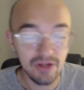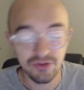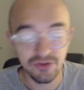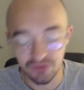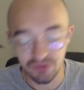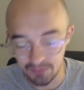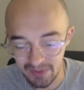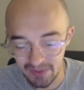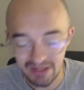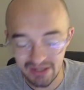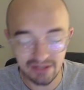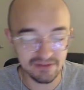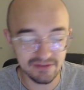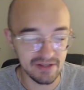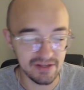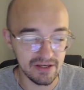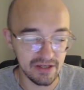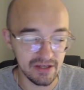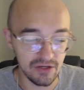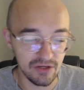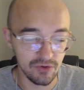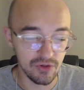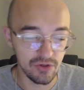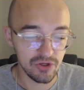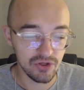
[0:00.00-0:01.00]
To be
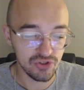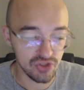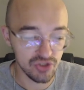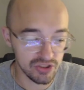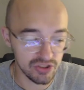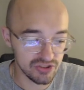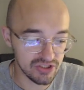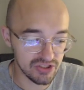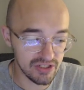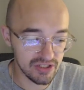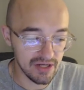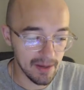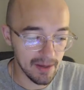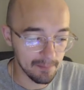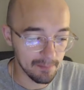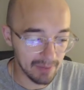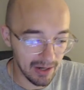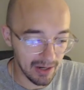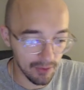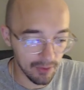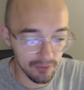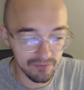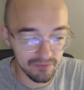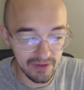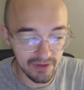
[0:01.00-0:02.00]
continued, Tristan,
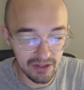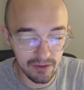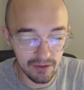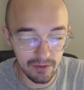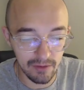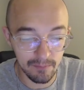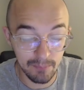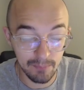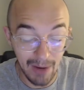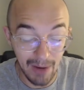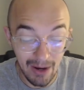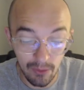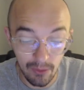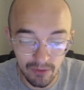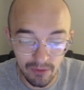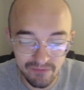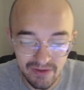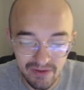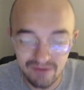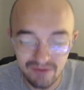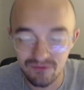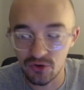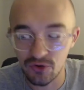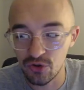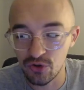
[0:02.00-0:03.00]

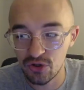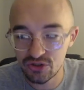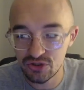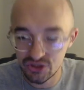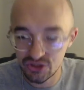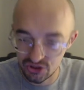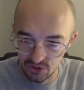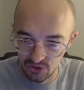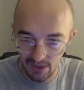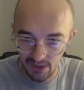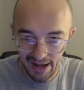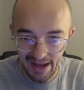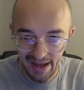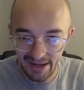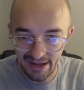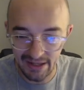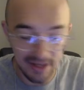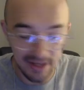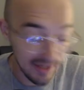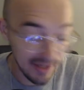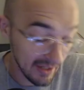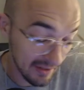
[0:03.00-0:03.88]
PowerOfEvil Scrag," if